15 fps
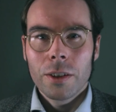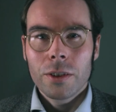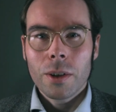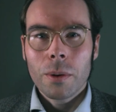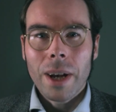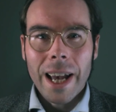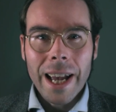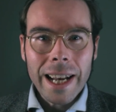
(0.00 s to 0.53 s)
So
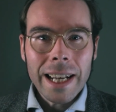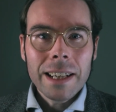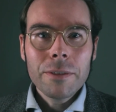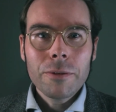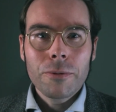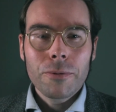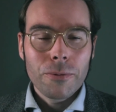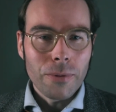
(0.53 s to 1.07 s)
any
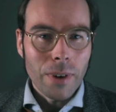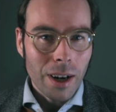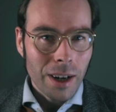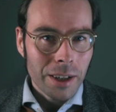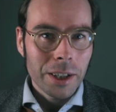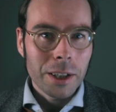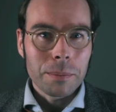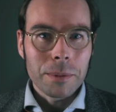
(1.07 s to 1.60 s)

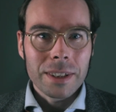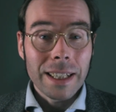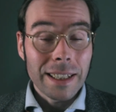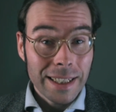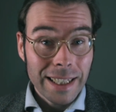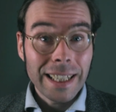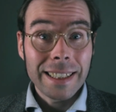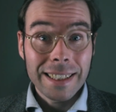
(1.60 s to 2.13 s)
argument that
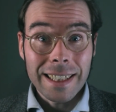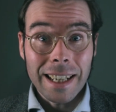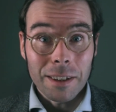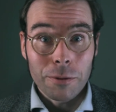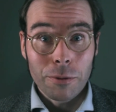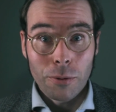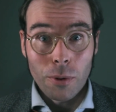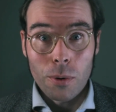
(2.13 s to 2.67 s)
takes that
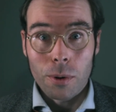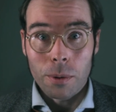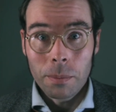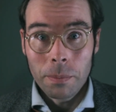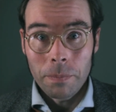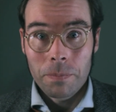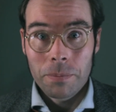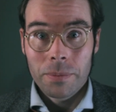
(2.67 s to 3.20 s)

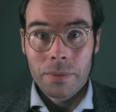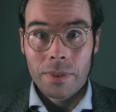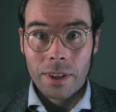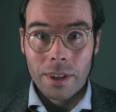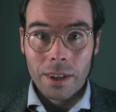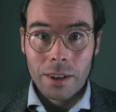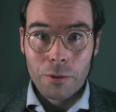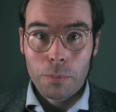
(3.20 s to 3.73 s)
form,
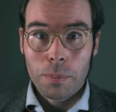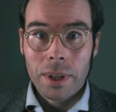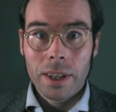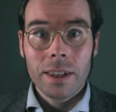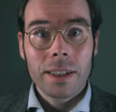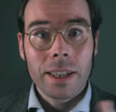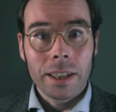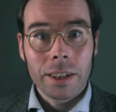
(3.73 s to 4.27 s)
if P
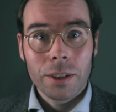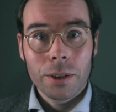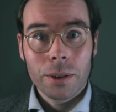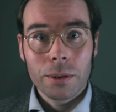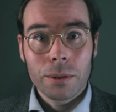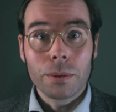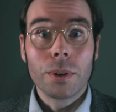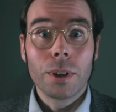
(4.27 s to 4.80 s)
then
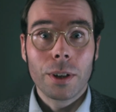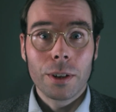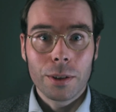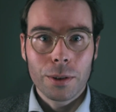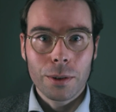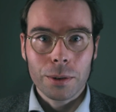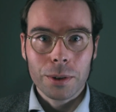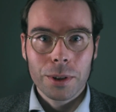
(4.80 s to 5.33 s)
Q,
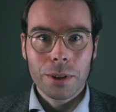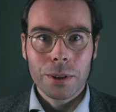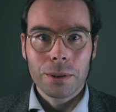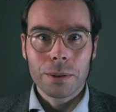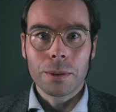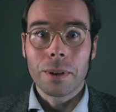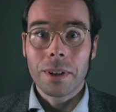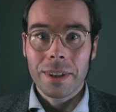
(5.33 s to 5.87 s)
not
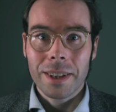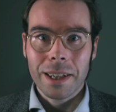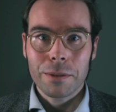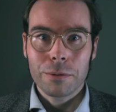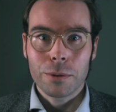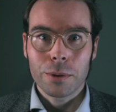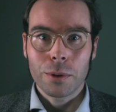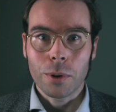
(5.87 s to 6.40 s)
Q,
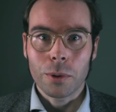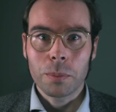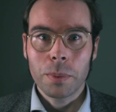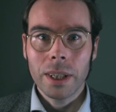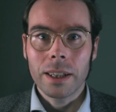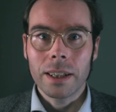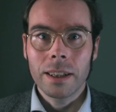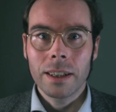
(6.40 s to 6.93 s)
therefore not
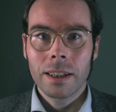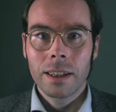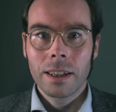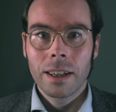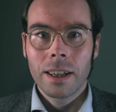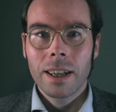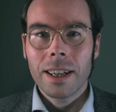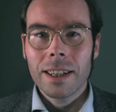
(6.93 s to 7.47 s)
P,
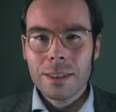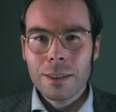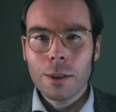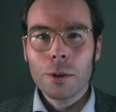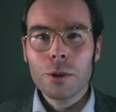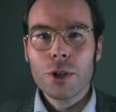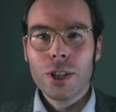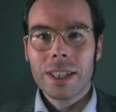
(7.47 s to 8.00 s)
is
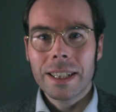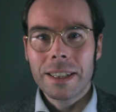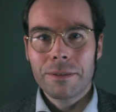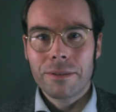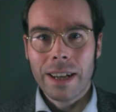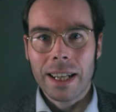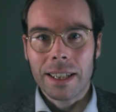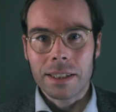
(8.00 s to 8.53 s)
logically
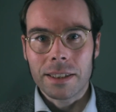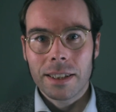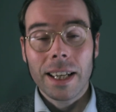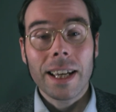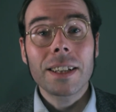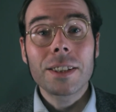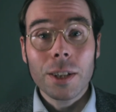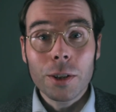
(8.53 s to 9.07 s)
valid.
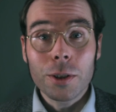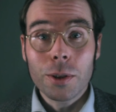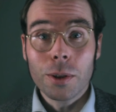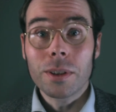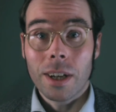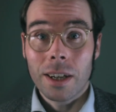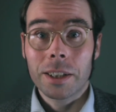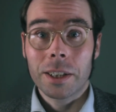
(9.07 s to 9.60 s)
It's a good
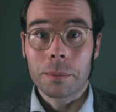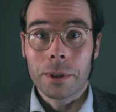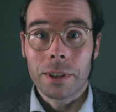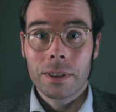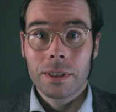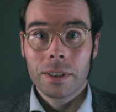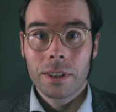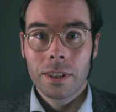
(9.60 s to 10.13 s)

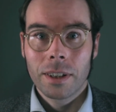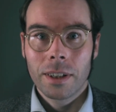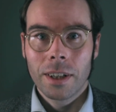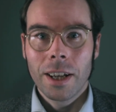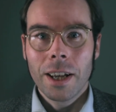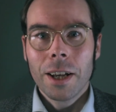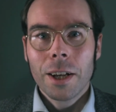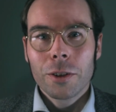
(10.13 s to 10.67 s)
argument.
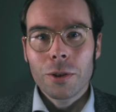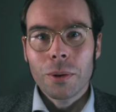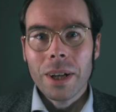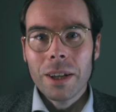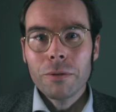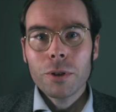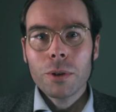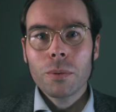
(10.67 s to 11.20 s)
So
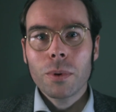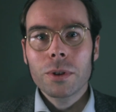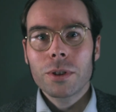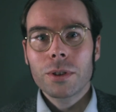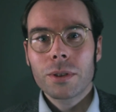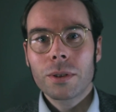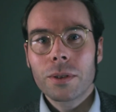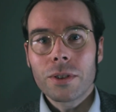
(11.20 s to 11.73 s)
if you want
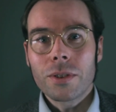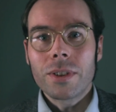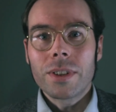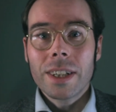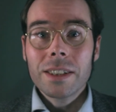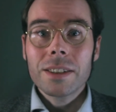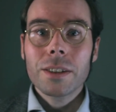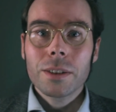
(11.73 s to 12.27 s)
to
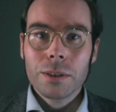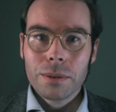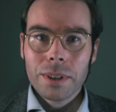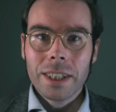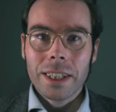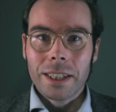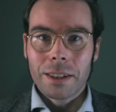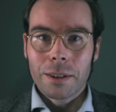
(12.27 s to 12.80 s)

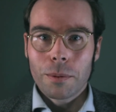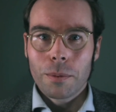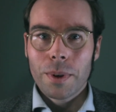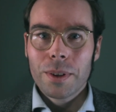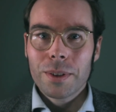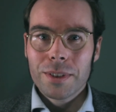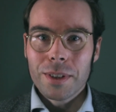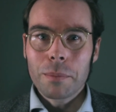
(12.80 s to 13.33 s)
disagree
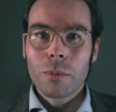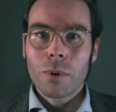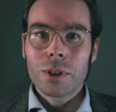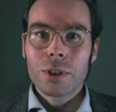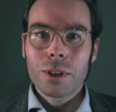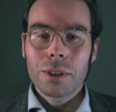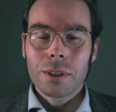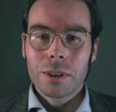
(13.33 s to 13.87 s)
with
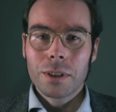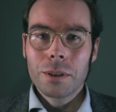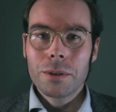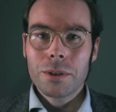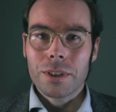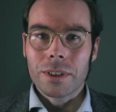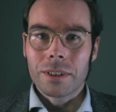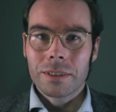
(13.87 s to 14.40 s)
someone's
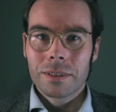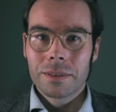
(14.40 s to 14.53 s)
conclusion